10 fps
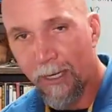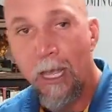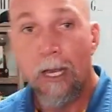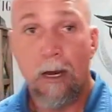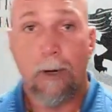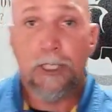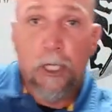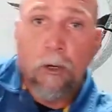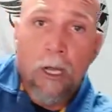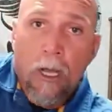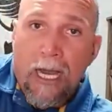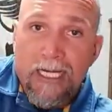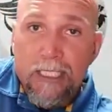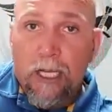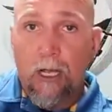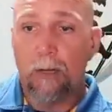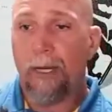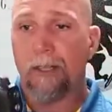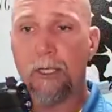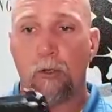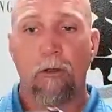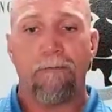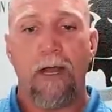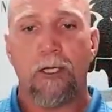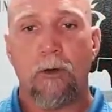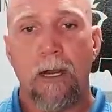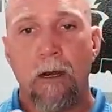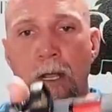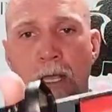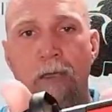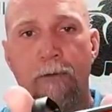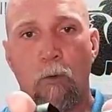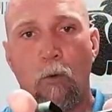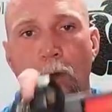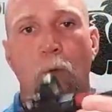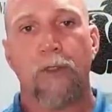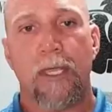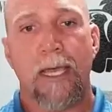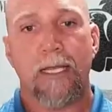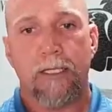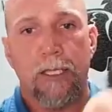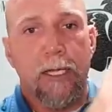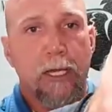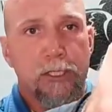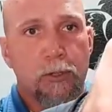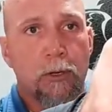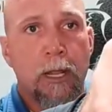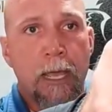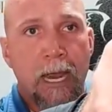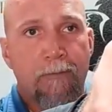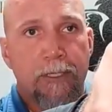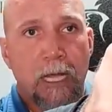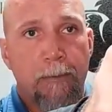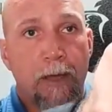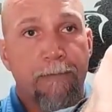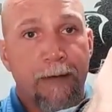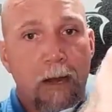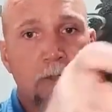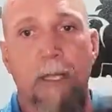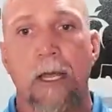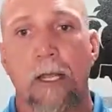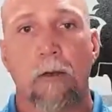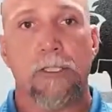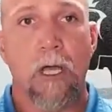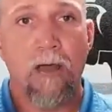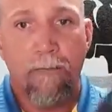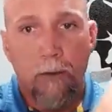Number 2, I did talk about the Coolfire trainer. If you're wondering what the heck the gun is doing, every time I fire the gun, it goes off.